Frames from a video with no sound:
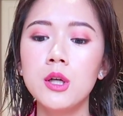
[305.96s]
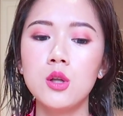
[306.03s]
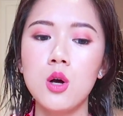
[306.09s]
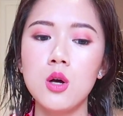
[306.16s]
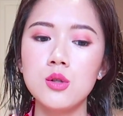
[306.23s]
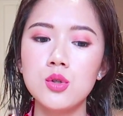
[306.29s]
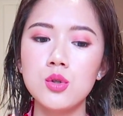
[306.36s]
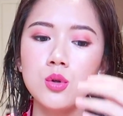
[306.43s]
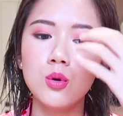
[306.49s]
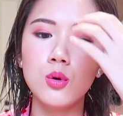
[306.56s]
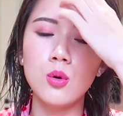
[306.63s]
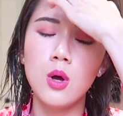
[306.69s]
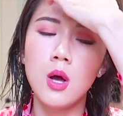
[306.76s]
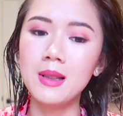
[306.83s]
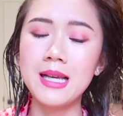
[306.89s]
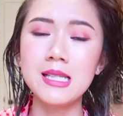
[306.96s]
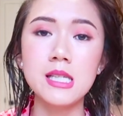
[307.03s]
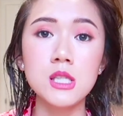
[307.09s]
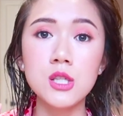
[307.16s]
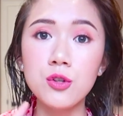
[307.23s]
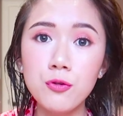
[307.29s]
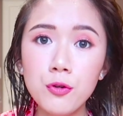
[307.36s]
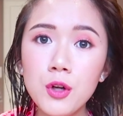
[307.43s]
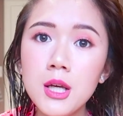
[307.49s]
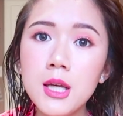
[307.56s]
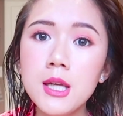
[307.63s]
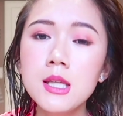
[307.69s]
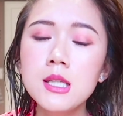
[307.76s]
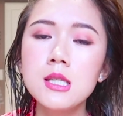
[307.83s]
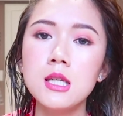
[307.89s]
it also lessens
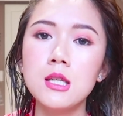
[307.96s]
frizz,